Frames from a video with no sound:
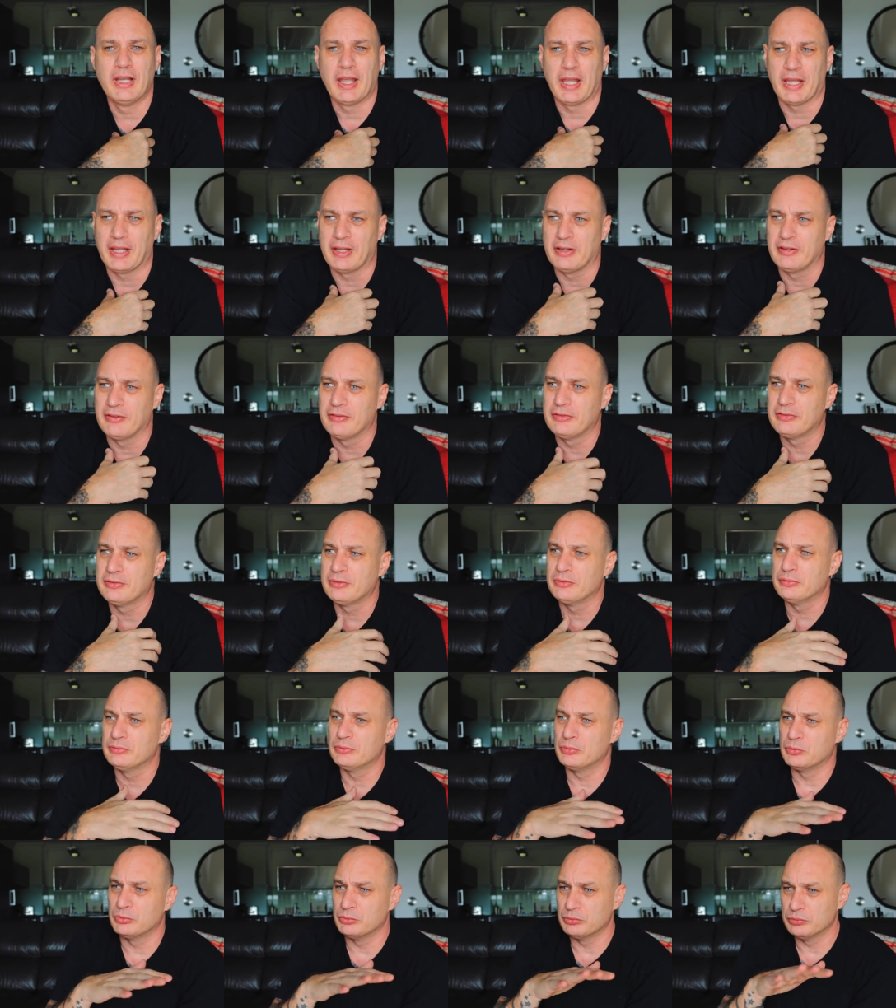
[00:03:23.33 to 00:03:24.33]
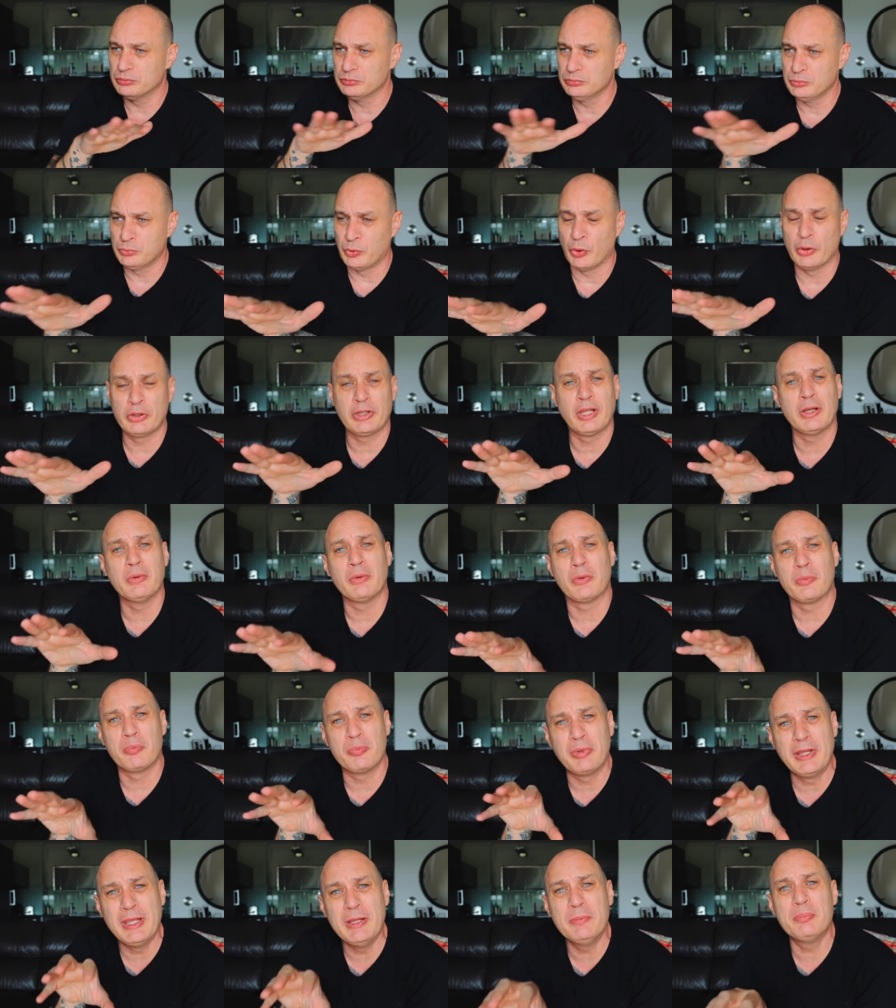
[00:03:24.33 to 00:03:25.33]
And working
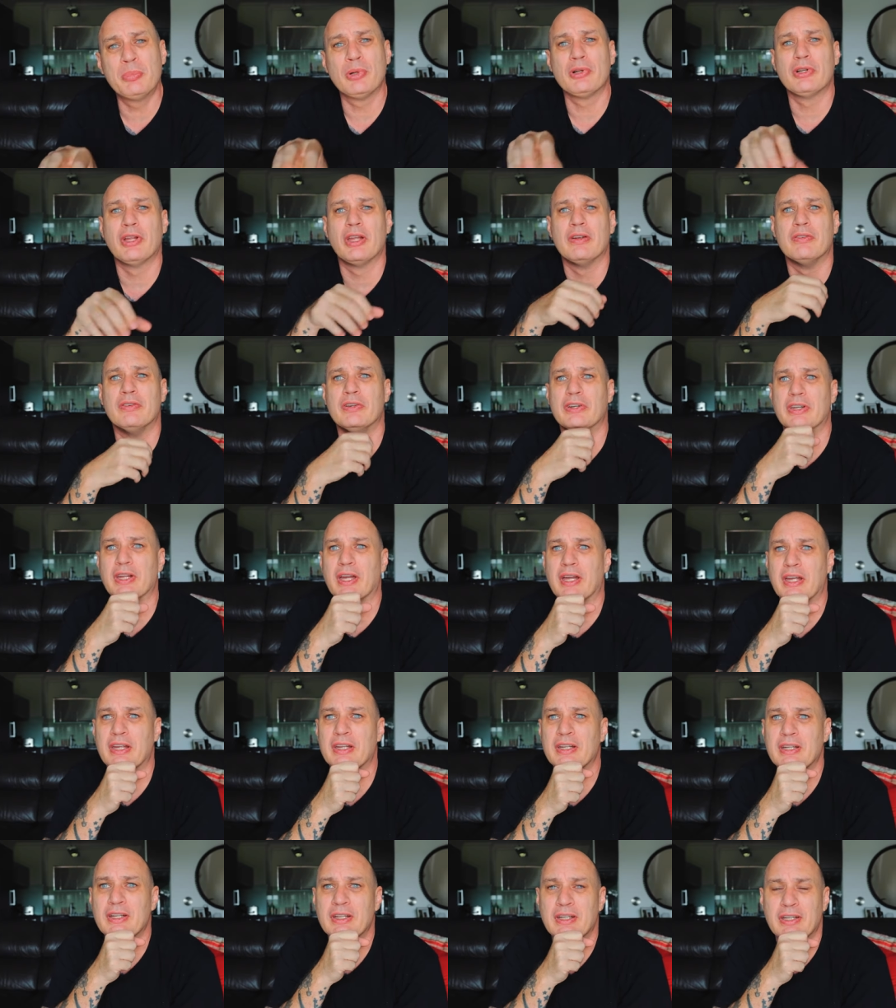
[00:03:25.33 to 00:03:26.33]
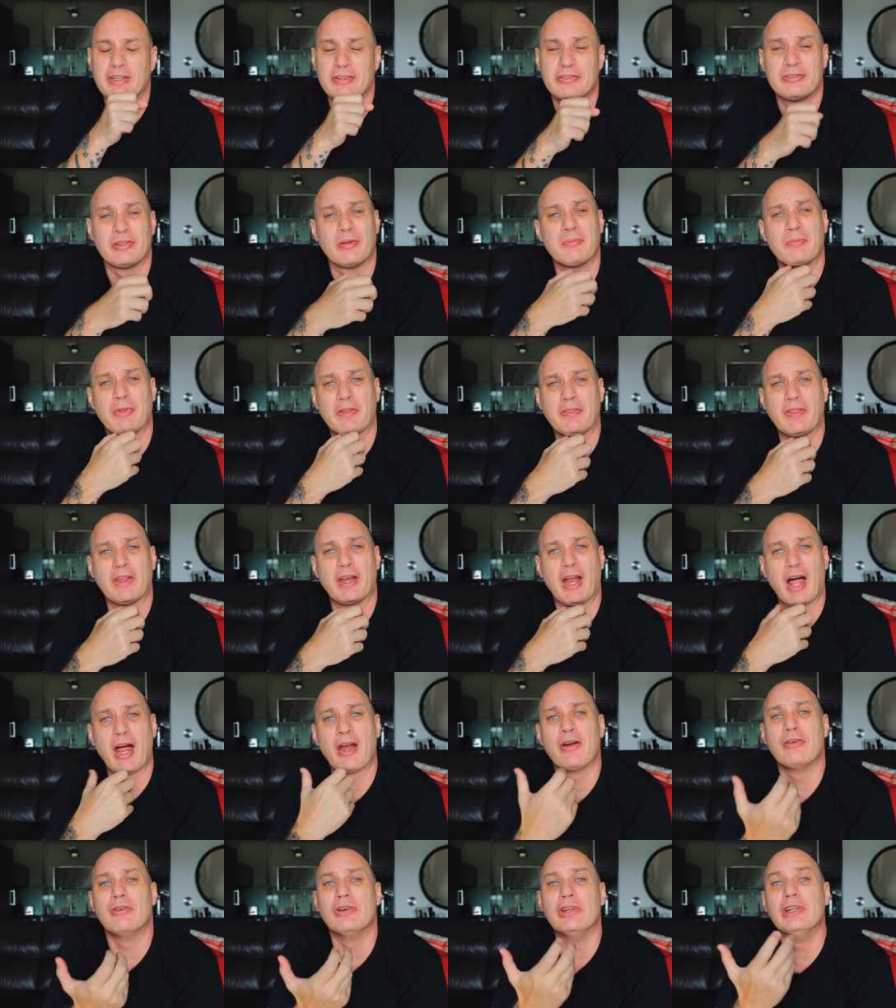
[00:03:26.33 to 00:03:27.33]
with people every day is something that
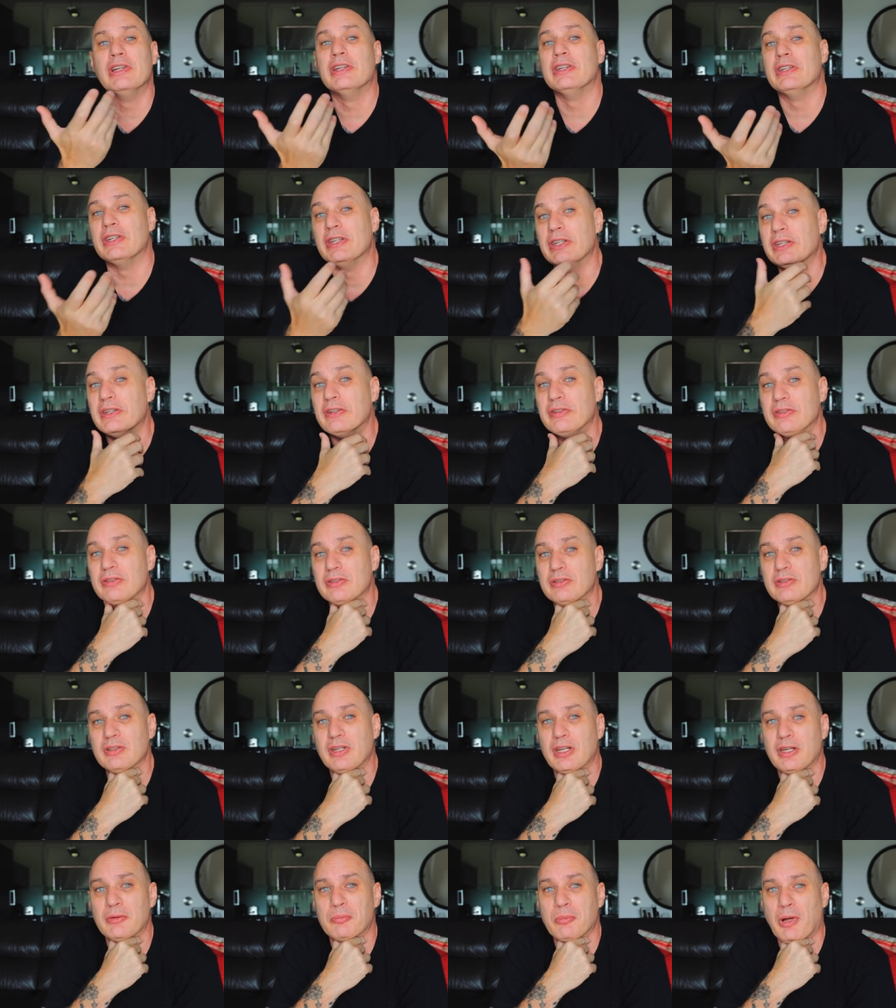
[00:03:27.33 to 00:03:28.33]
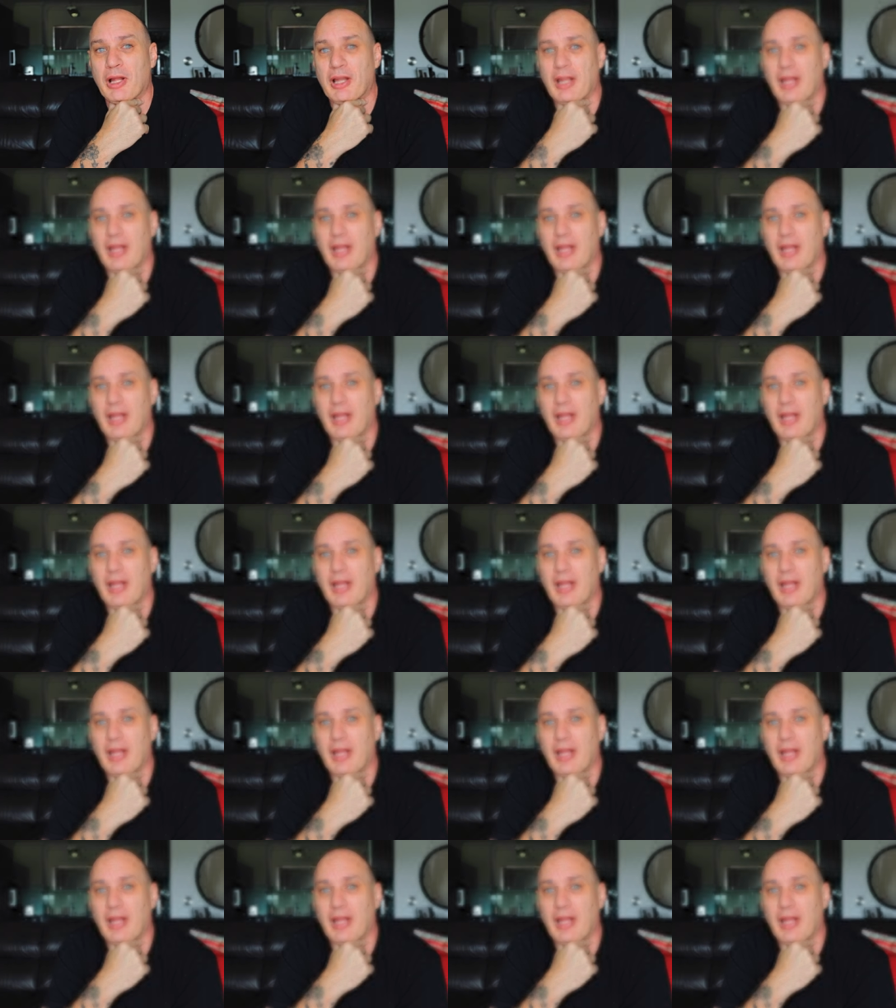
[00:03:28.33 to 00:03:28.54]
I really need in my